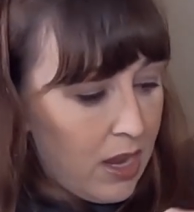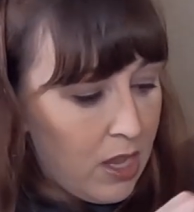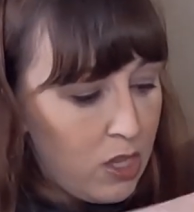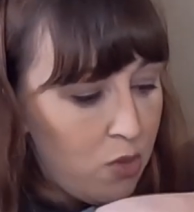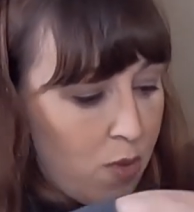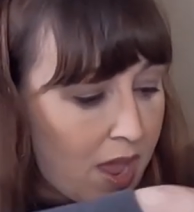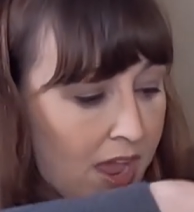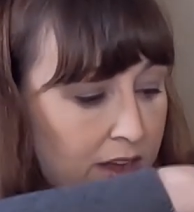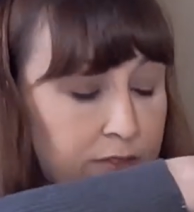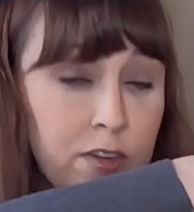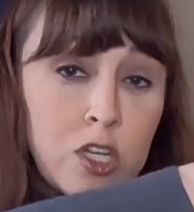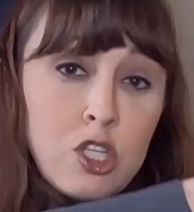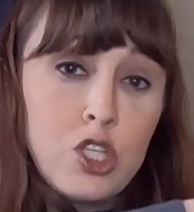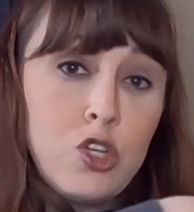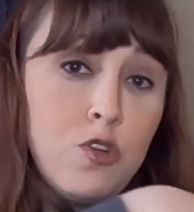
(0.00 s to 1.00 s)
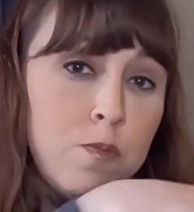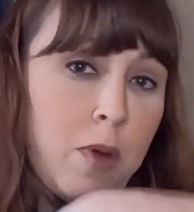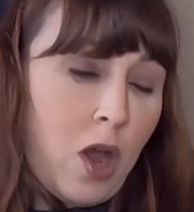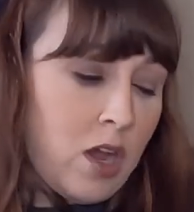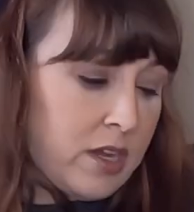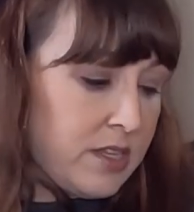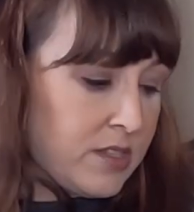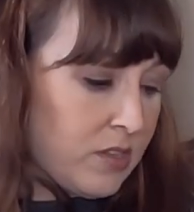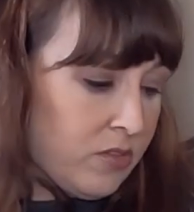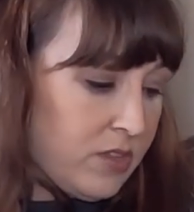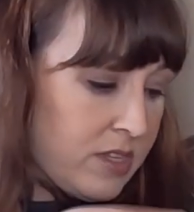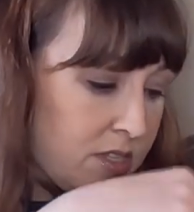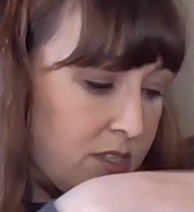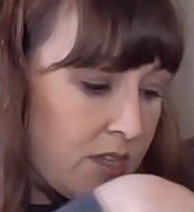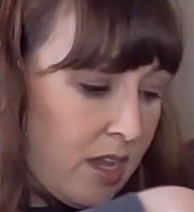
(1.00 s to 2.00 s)
You have 2 pockets on
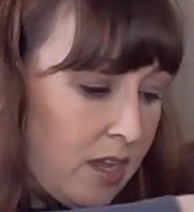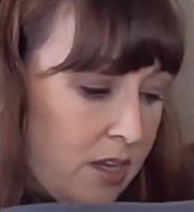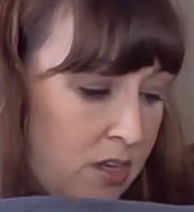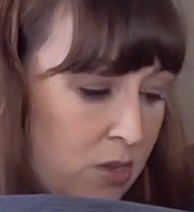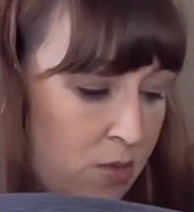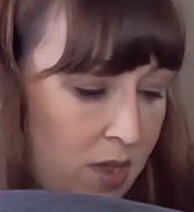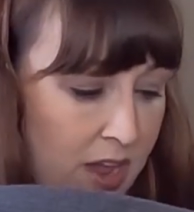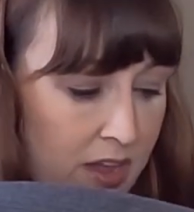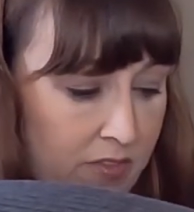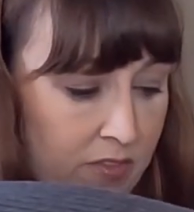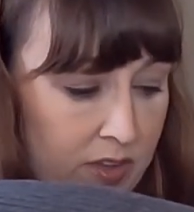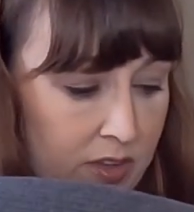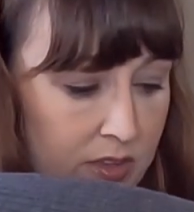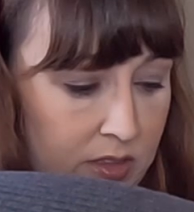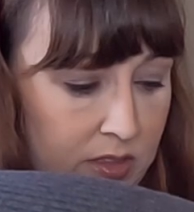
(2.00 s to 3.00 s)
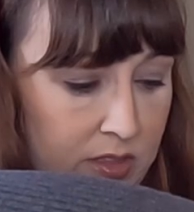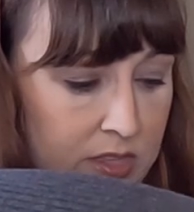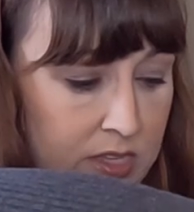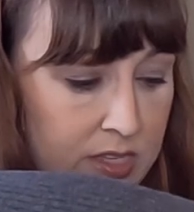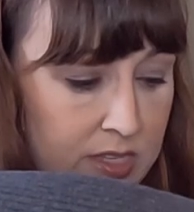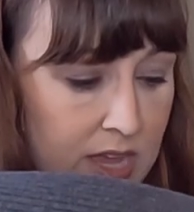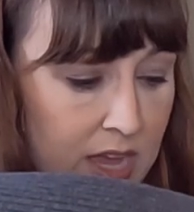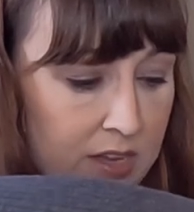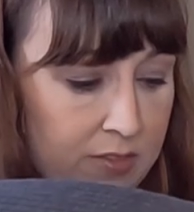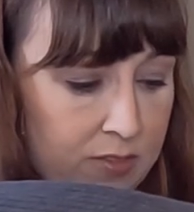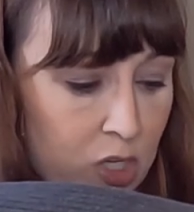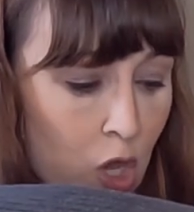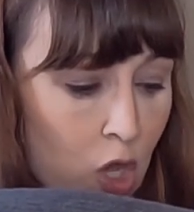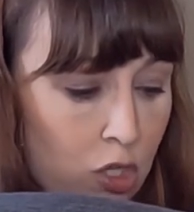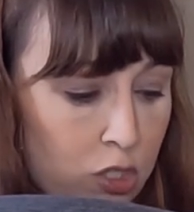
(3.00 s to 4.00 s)
this side. You have this kind of
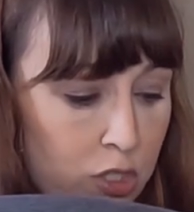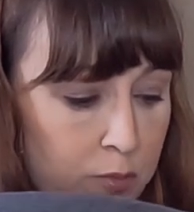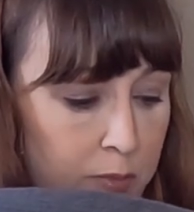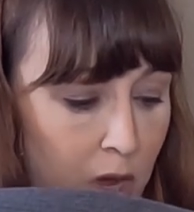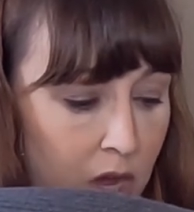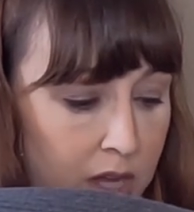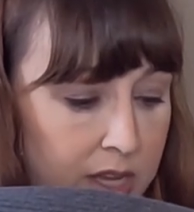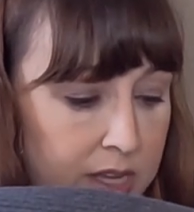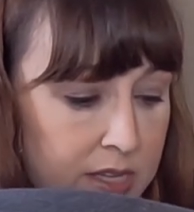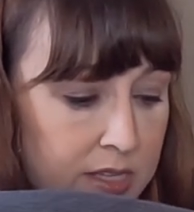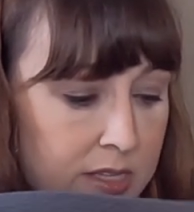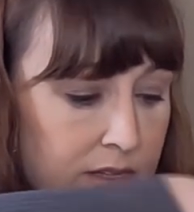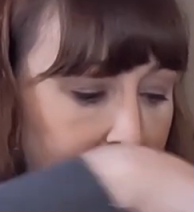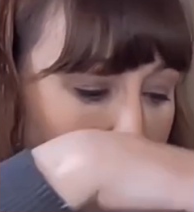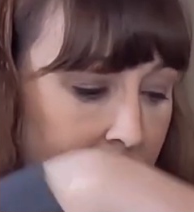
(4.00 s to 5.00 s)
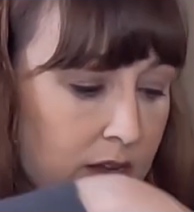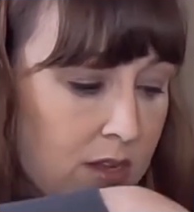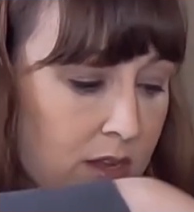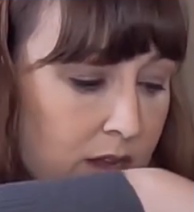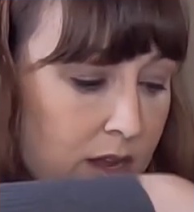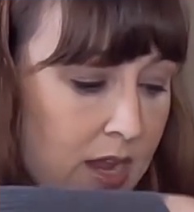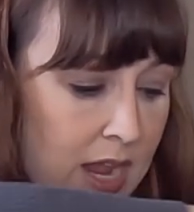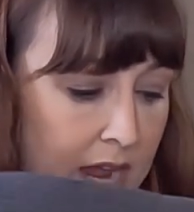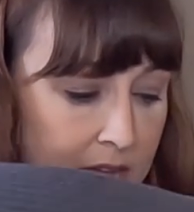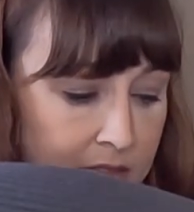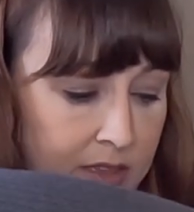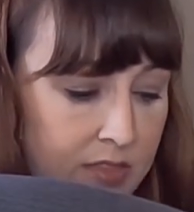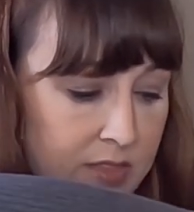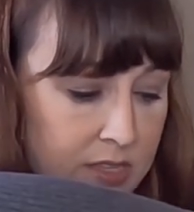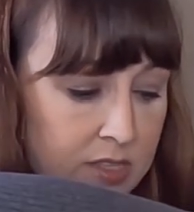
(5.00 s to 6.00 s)
taller pocket and
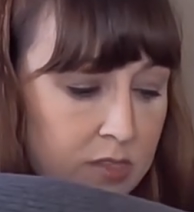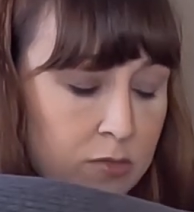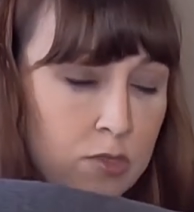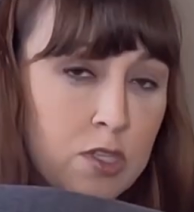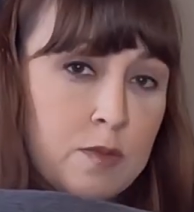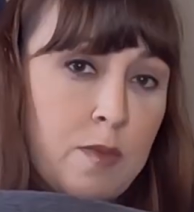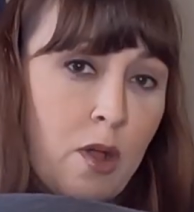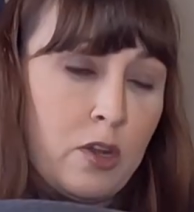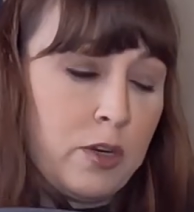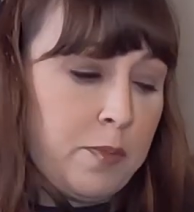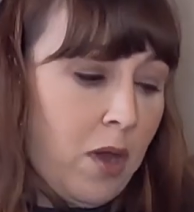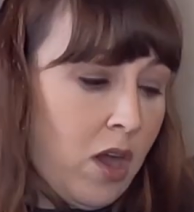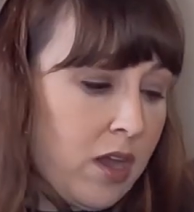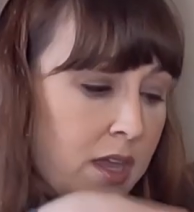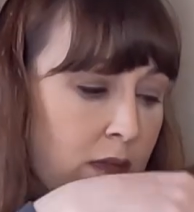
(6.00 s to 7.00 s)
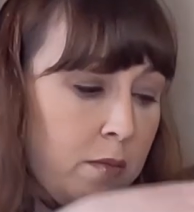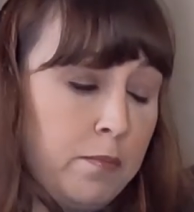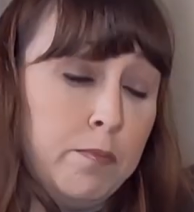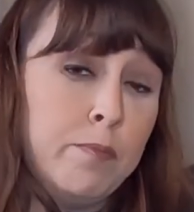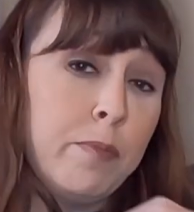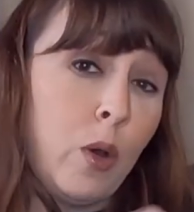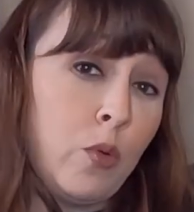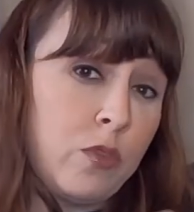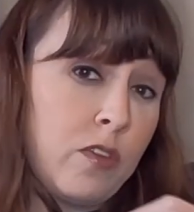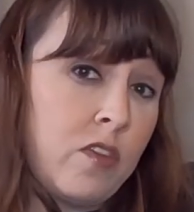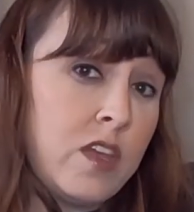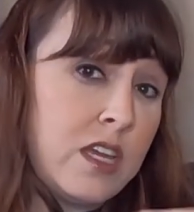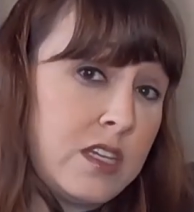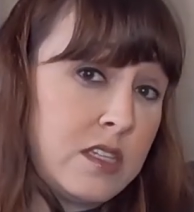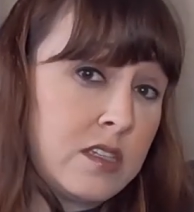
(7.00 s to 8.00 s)
then this little smaller pocket. Both of
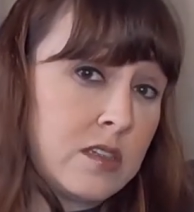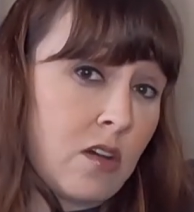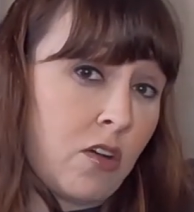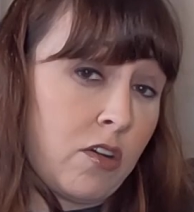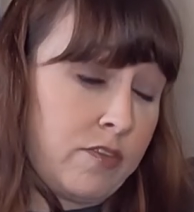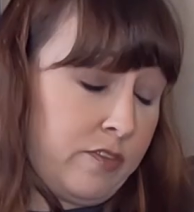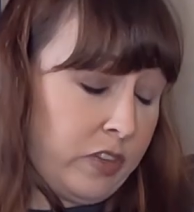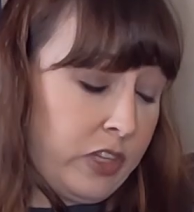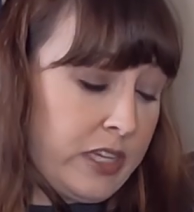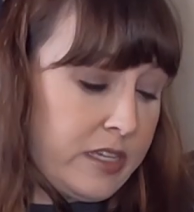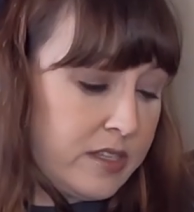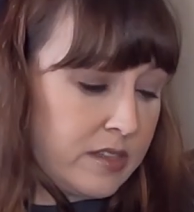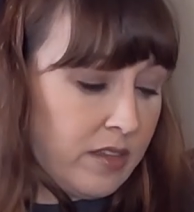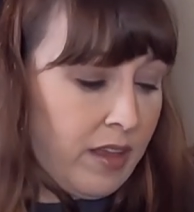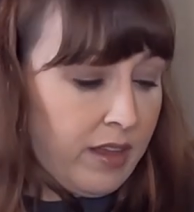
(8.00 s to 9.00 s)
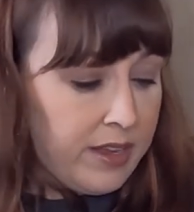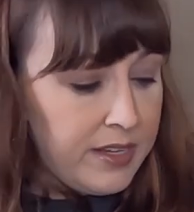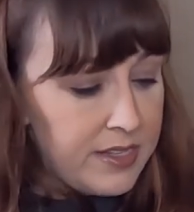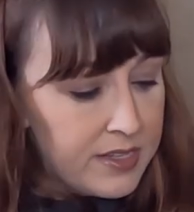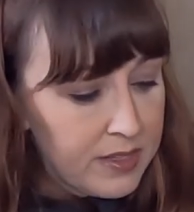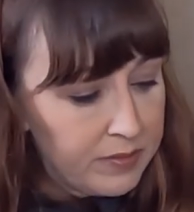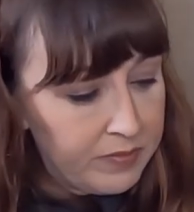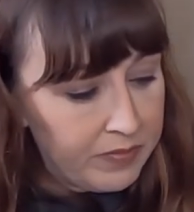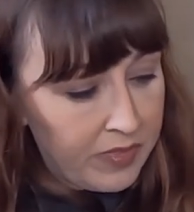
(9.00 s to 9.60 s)
these are fleece lined.